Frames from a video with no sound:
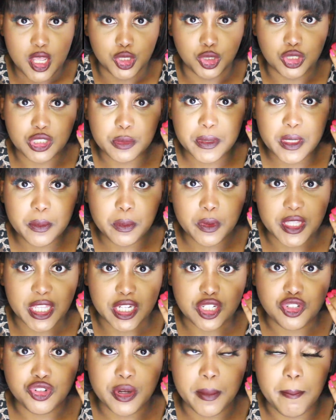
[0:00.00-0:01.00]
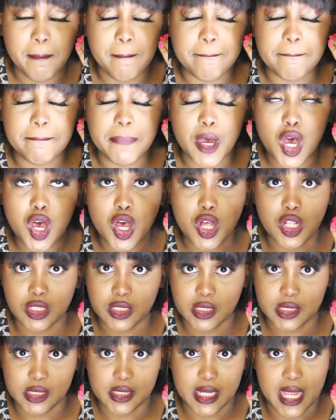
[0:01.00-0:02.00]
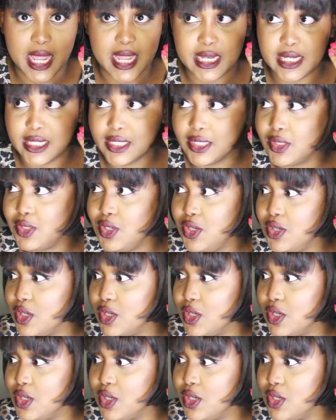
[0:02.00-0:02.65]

Those people that trip balls and,